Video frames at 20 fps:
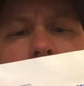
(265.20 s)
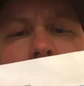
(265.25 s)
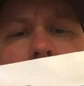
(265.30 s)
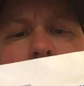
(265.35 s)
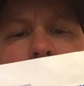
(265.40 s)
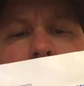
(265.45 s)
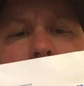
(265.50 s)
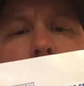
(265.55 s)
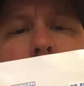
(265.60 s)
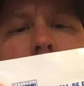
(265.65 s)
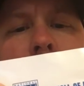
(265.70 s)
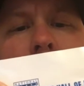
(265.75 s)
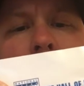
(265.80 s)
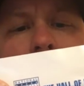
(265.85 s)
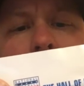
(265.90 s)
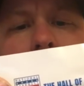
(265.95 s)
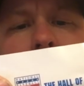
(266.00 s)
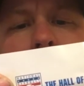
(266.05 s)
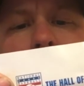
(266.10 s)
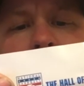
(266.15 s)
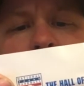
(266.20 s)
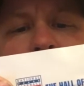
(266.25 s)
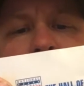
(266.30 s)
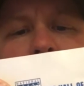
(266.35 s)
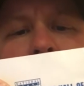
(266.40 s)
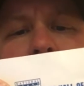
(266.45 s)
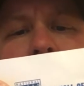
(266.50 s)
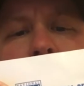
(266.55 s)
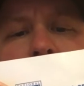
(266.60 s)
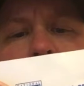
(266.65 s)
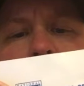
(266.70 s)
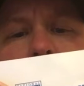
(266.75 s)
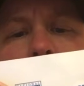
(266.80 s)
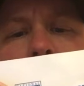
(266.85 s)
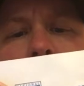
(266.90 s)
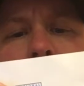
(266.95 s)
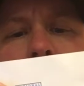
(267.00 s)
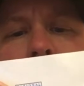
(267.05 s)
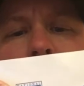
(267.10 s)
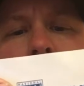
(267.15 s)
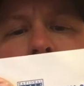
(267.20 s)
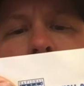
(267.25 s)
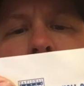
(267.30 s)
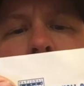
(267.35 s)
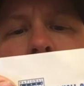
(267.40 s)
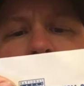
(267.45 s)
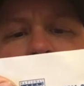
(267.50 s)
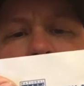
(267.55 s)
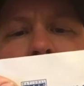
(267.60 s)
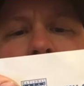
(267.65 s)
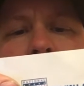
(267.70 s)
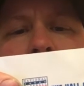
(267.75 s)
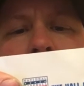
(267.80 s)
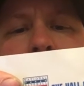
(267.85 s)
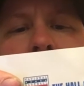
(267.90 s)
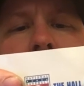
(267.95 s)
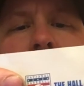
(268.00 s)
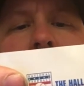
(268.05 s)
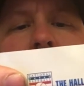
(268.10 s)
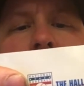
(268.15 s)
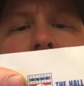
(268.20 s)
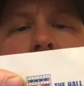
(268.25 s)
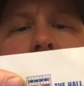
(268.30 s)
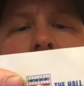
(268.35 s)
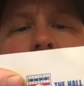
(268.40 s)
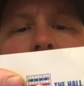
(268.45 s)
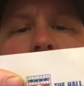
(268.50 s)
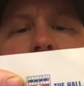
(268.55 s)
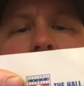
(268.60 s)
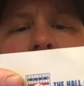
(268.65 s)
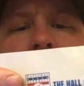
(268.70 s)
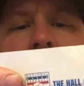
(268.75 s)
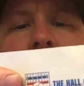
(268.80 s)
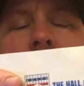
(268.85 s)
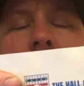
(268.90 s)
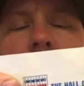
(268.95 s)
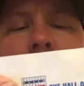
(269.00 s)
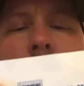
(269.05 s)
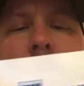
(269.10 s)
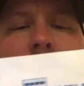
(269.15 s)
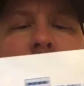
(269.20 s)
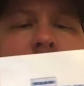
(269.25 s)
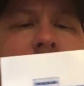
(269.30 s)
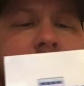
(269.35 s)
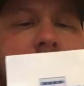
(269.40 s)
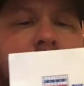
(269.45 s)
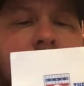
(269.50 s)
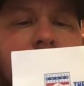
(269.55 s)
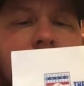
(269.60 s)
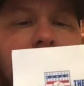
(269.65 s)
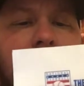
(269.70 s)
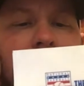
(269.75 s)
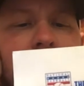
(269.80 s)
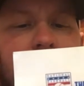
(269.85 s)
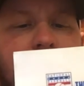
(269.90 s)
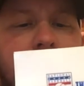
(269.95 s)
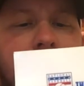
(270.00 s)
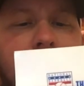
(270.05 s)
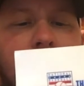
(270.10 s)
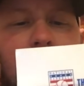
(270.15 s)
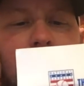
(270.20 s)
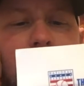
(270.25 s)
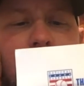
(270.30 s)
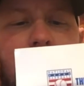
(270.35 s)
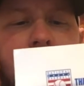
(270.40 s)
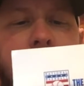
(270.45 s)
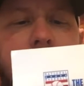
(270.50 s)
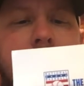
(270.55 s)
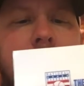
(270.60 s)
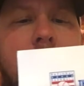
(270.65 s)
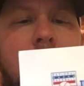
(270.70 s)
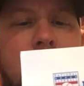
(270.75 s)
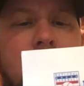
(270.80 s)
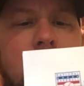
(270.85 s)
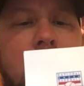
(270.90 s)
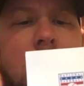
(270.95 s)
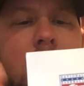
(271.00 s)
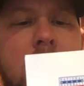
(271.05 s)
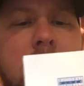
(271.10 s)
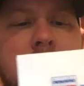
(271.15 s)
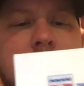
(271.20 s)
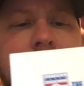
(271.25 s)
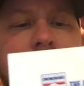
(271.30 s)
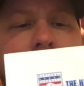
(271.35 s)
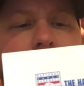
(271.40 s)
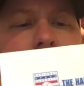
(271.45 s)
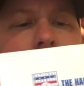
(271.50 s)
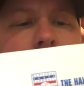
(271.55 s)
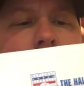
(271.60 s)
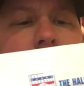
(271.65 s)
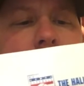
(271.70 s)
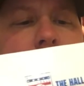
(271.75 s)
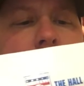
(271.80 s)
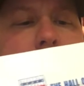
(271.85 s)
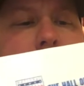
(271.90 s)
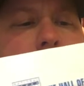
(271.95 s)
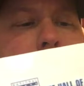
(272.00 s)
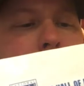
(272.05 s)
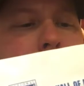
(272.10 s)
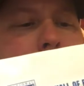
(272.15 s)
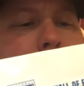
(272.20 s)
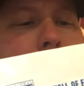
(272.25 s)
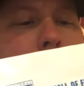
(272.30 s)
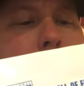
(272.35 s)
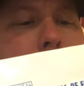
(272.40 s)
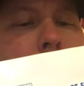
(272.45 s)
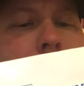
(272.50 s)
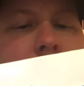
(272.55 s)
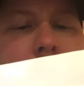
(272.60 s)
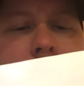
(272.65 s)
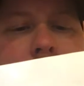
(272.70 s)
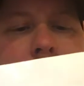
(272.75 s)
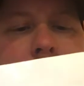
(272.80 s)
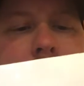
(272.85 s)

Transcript: Ford Gum and Machine Company. Yeah, it's in, uh, it's in New York City, New York. So, uh, but